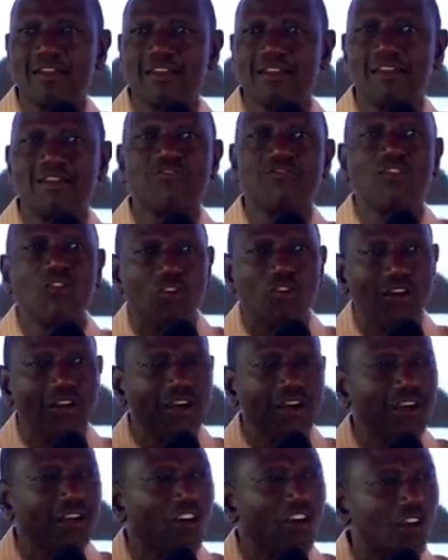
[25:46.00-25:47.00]
for
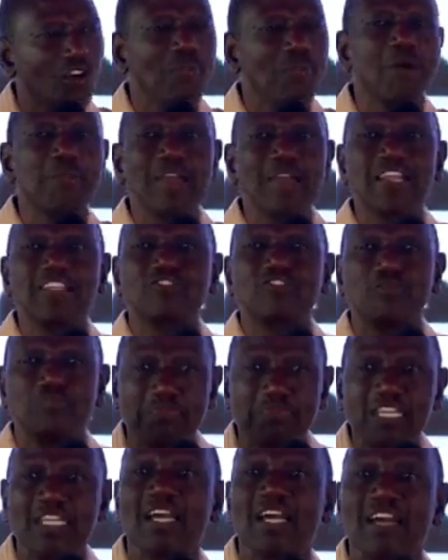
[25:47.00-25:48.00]
Homabay to be a